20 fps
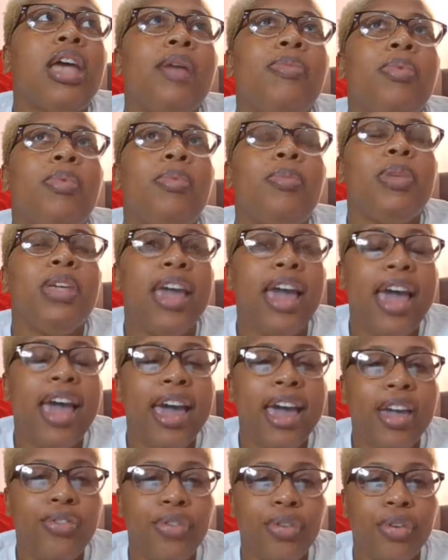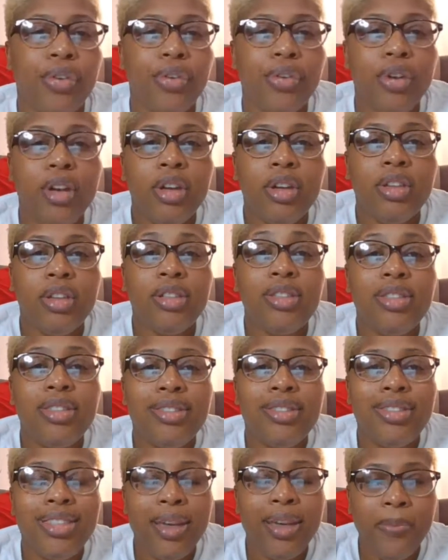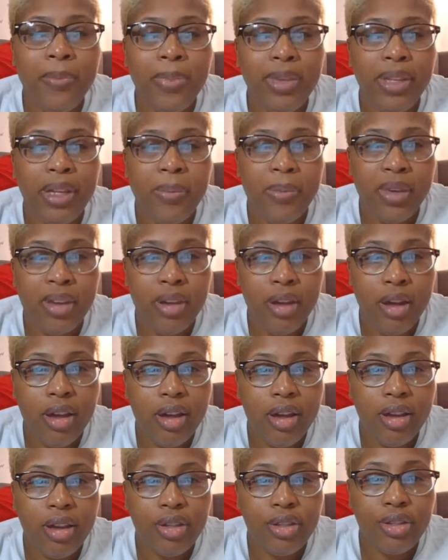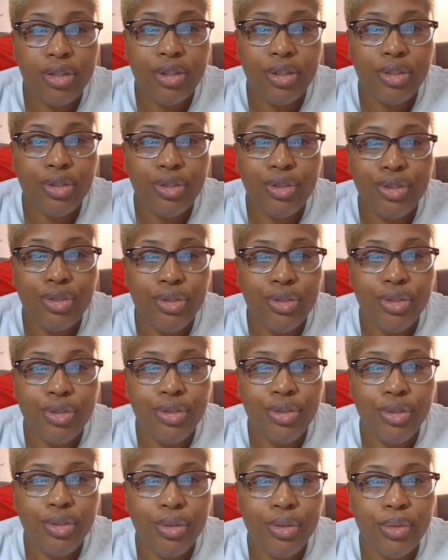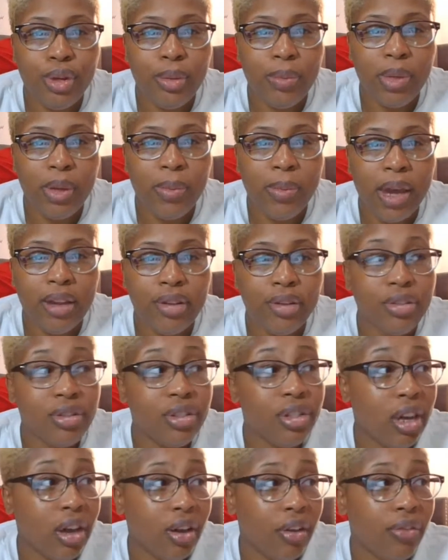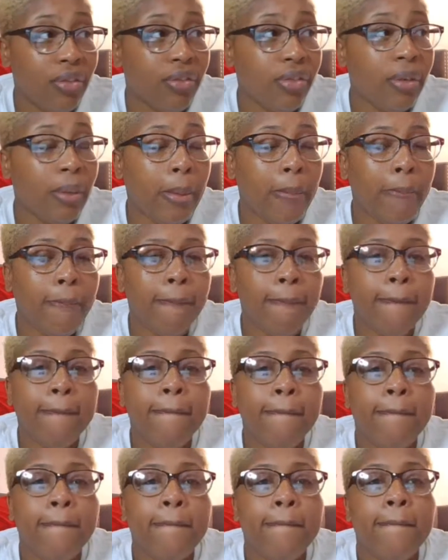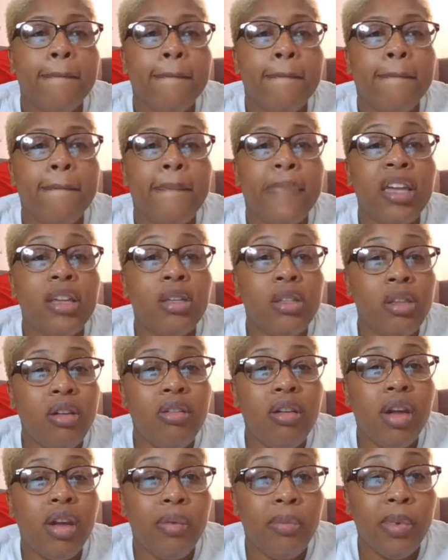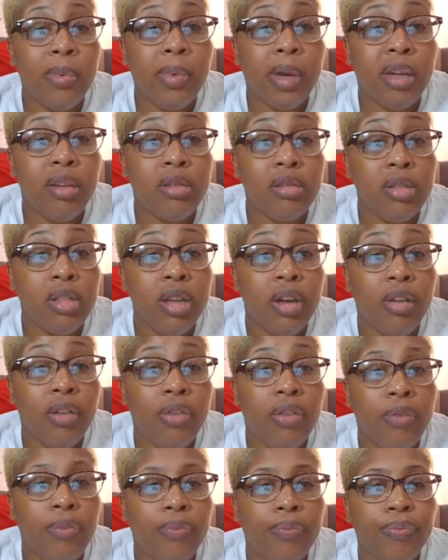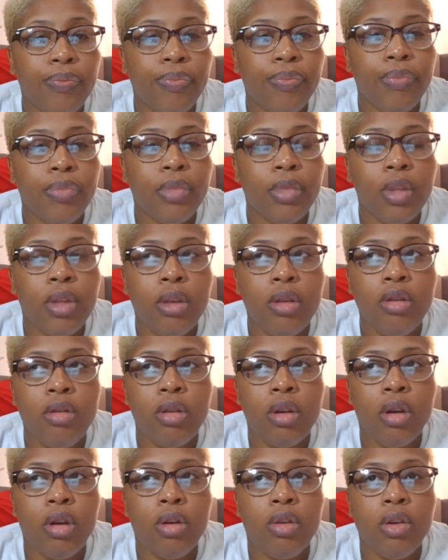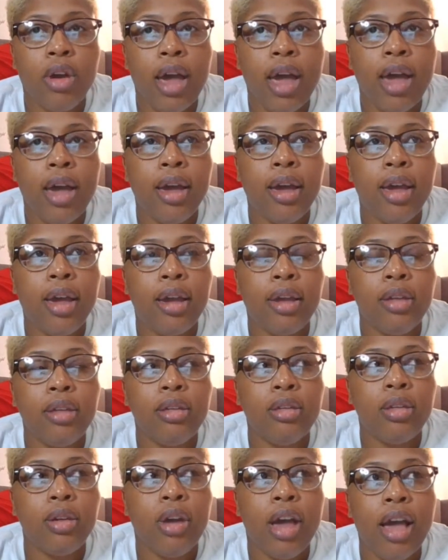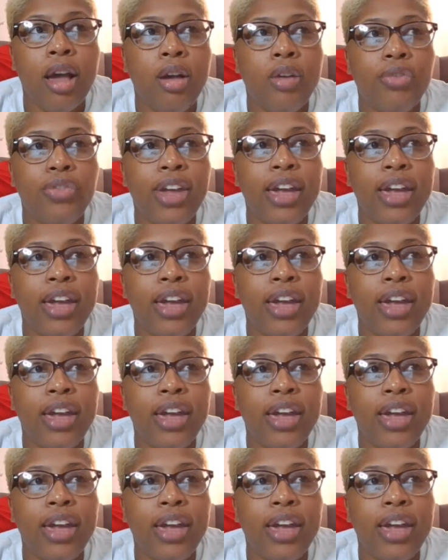type of behavior simply because you don't want to be by yourself. It's okay to be by yourself. I'll